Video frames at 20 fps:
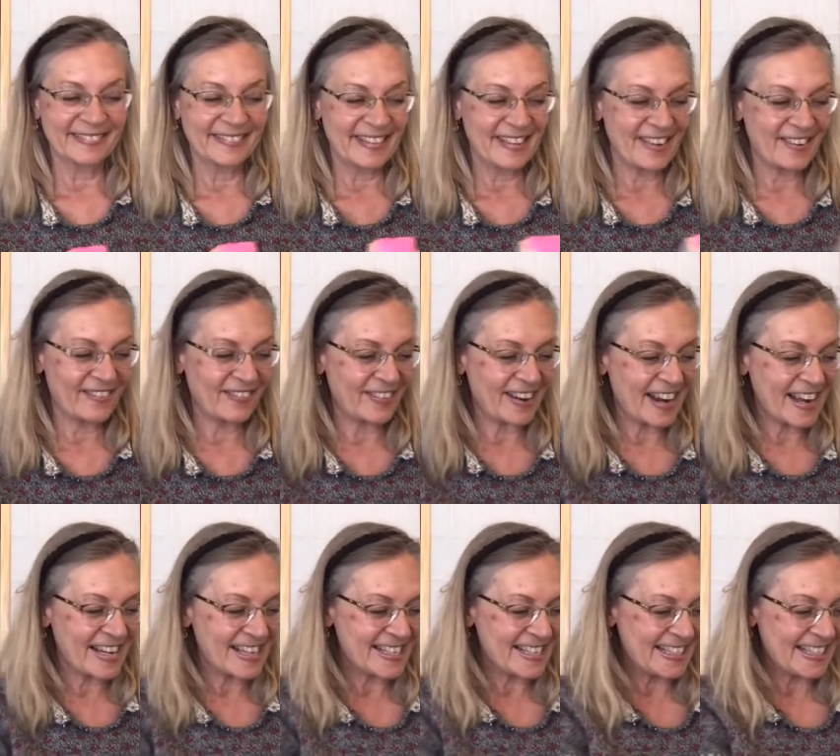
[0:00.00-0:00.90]
Dear
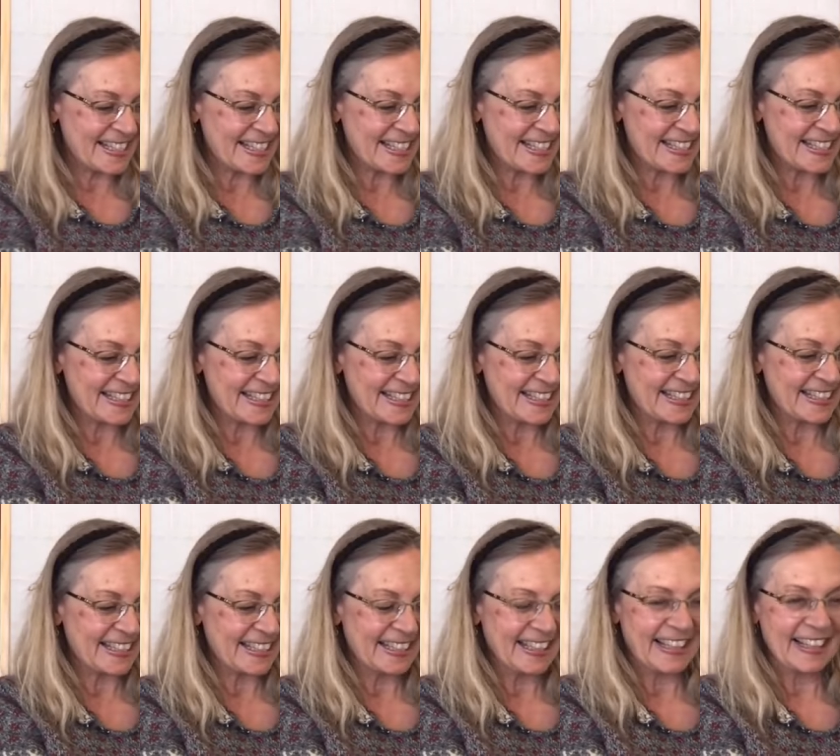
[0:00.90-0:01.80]
friends,
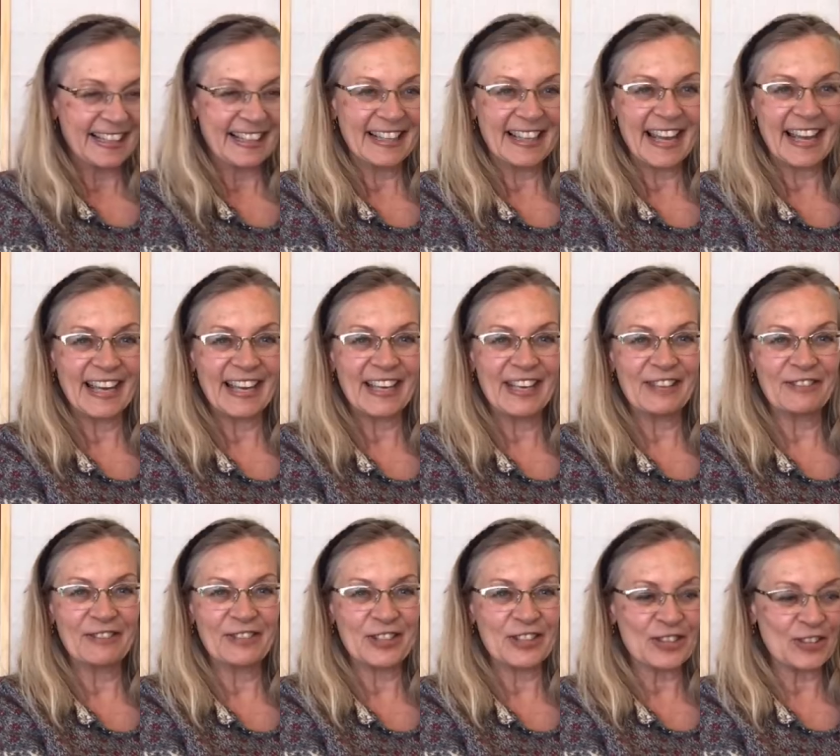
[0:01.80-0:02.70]
thank you
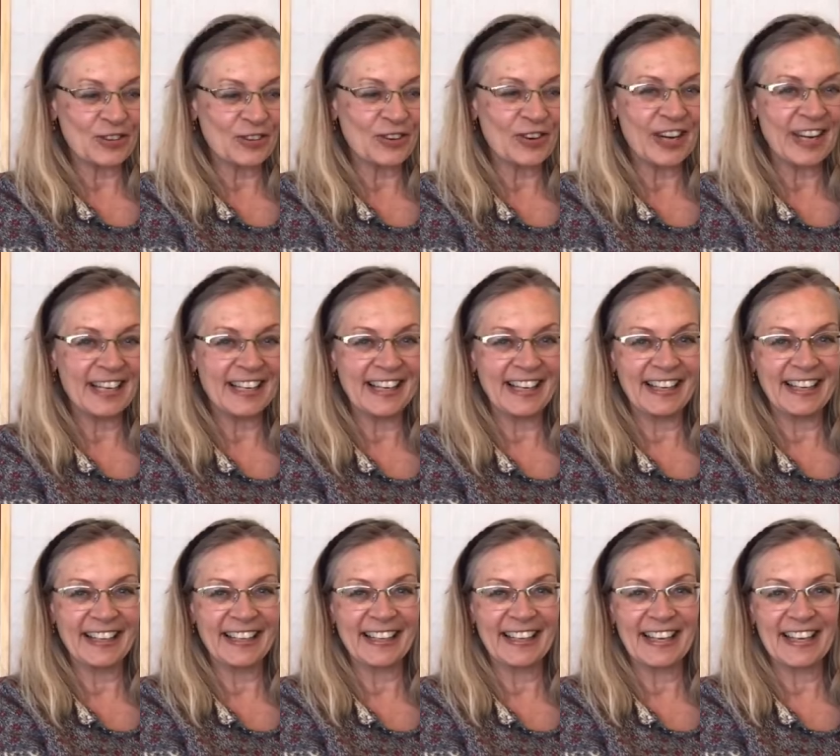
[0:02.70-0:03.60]
for
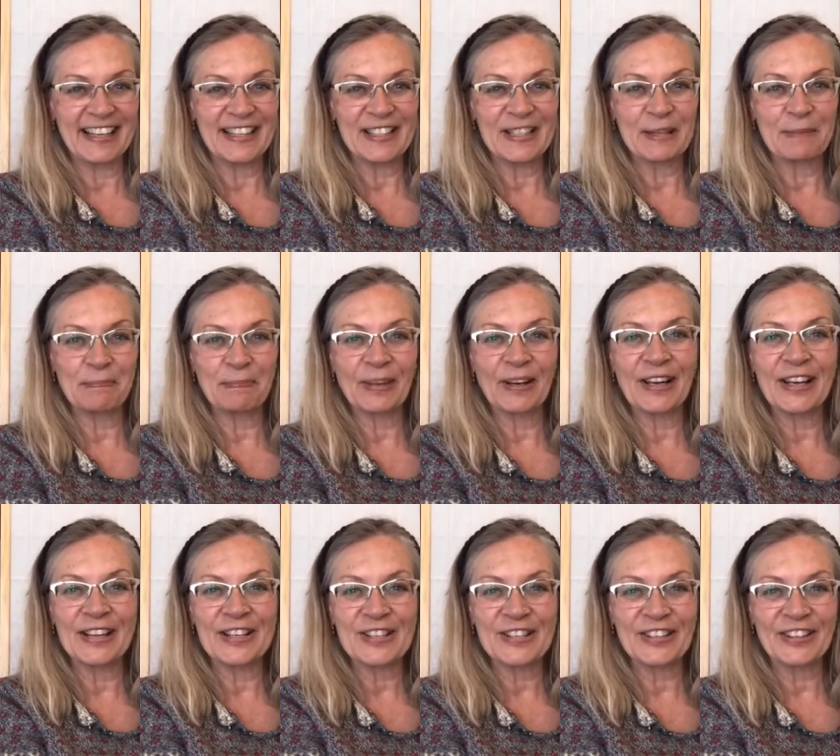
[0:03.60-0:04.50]
joining. It's a
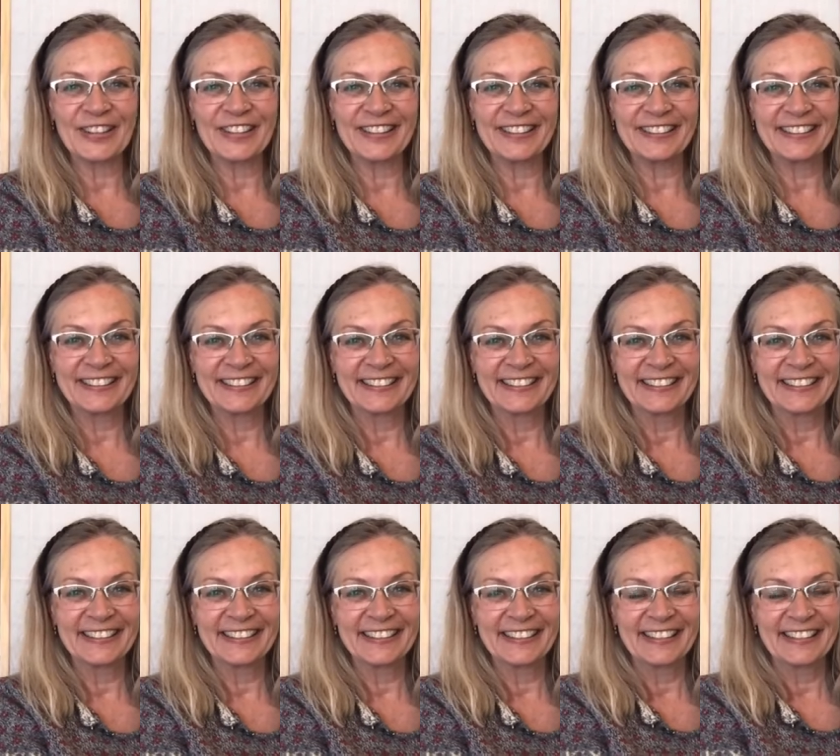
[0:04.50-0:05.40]
pleasure.
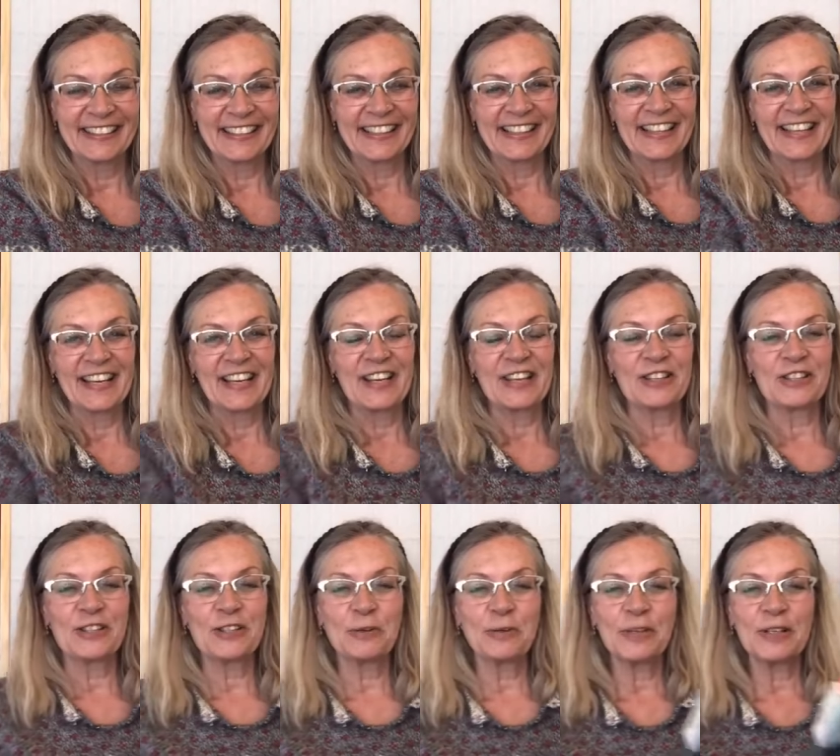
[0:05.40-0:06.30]

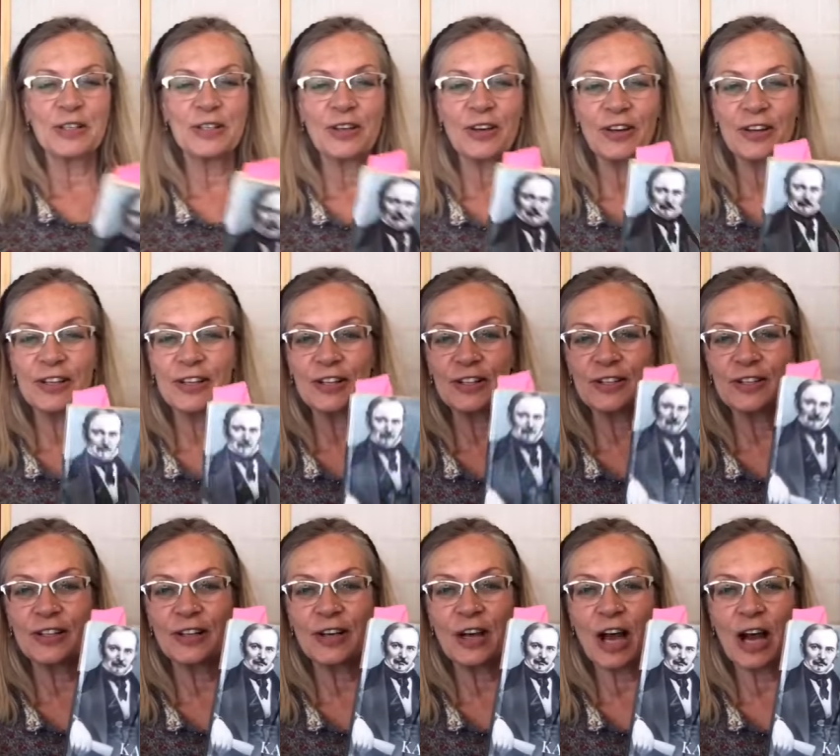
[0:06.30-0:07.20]
So, we're turning to
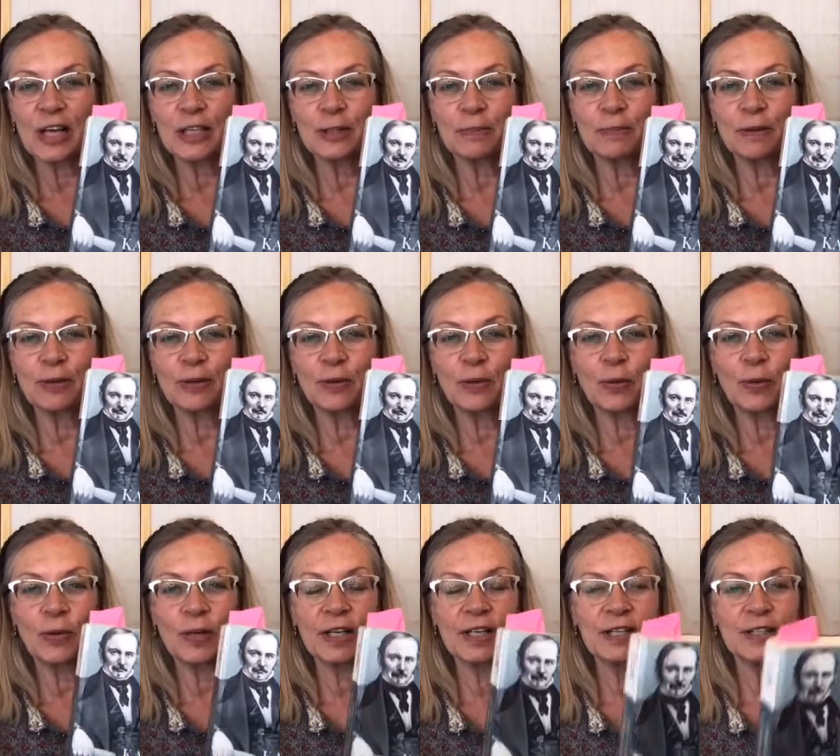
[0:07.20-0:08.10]
the gospel
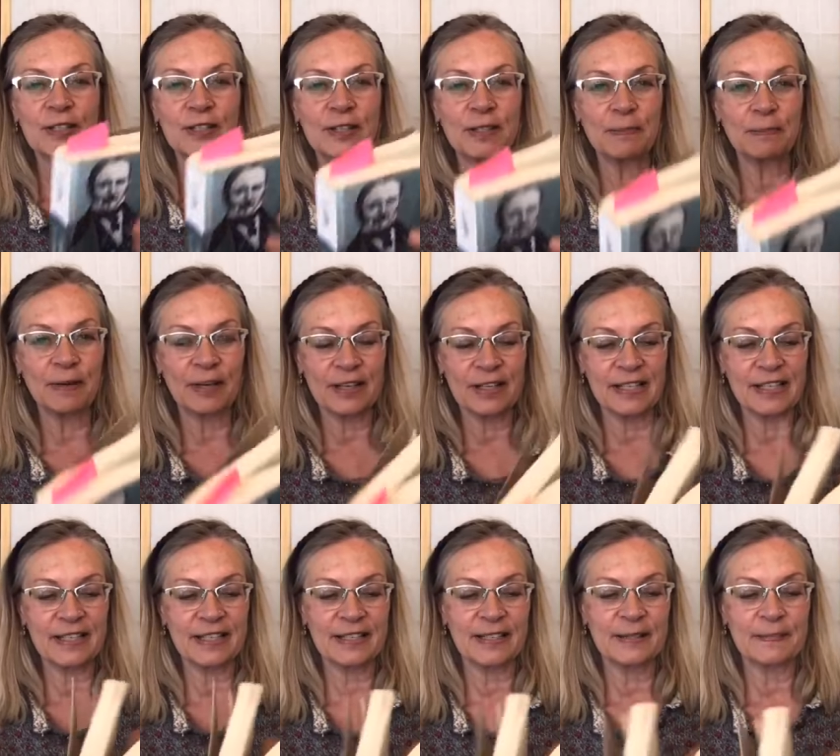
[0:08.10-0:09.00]
according to
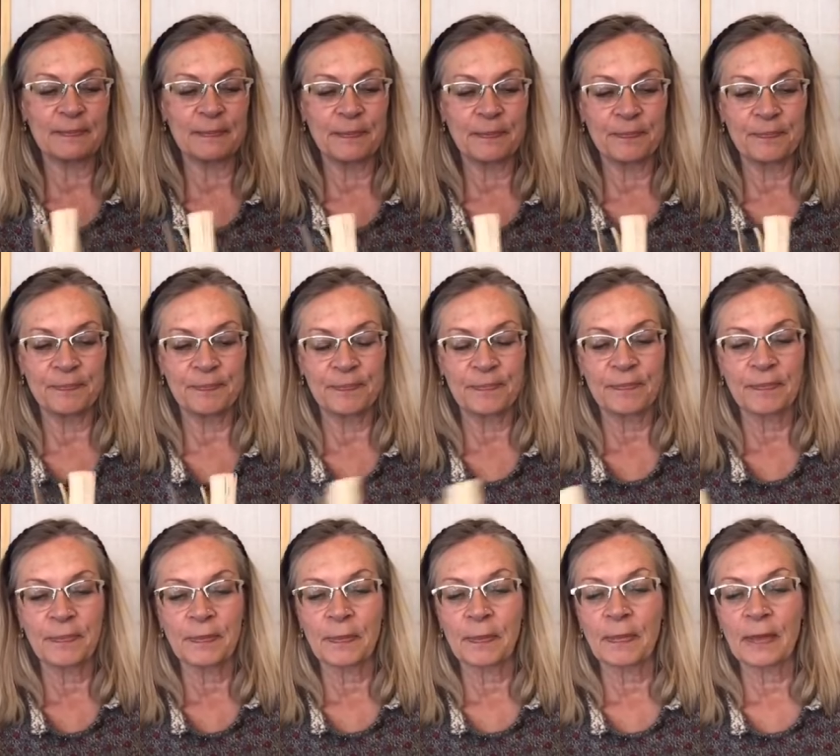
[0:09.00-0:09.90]
Spiritism,
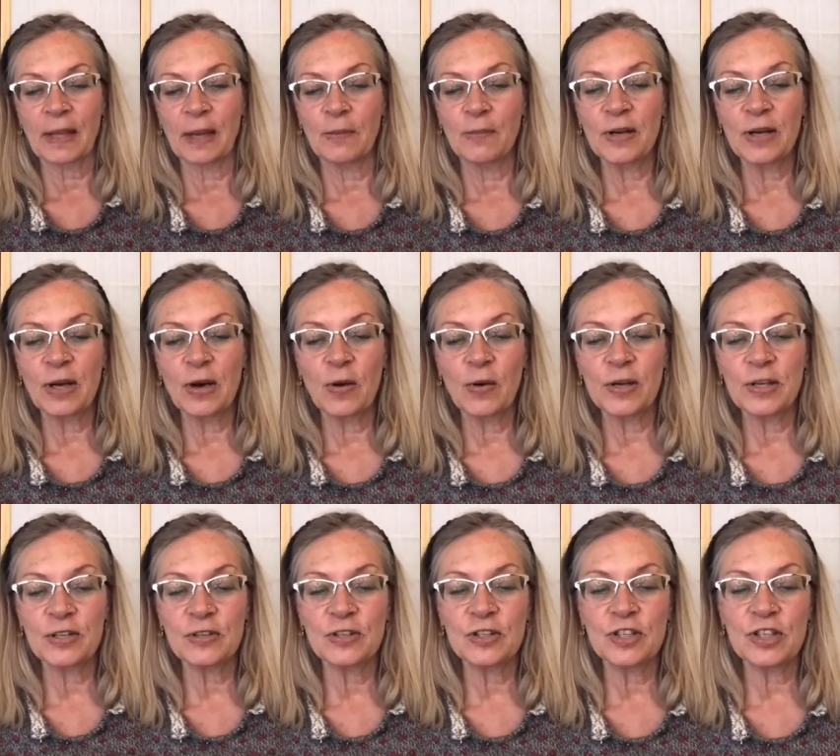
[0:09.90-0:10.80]
we're going
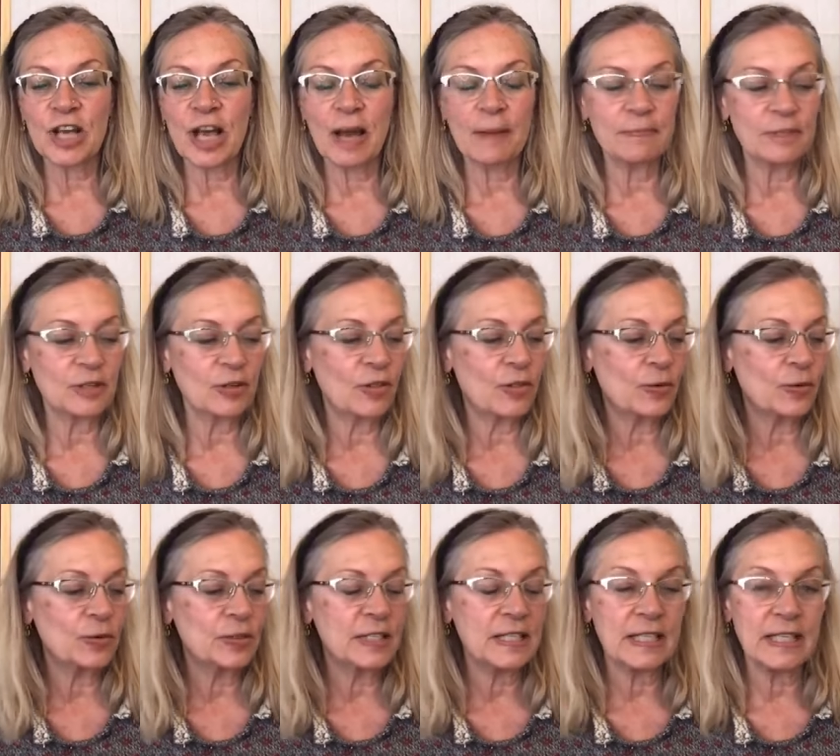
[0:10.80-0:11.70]
to chapter
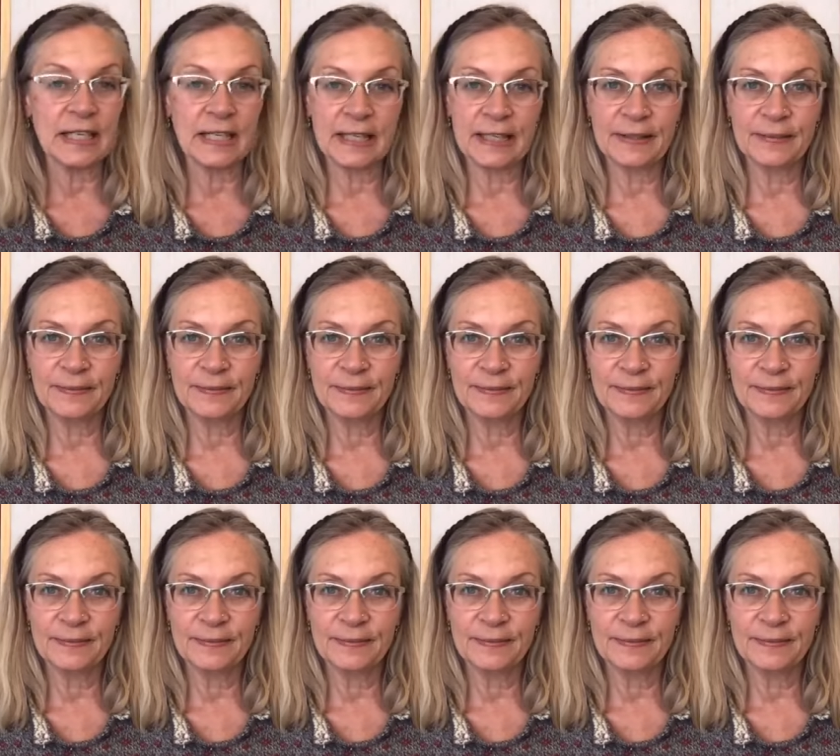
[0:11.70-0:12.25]
13,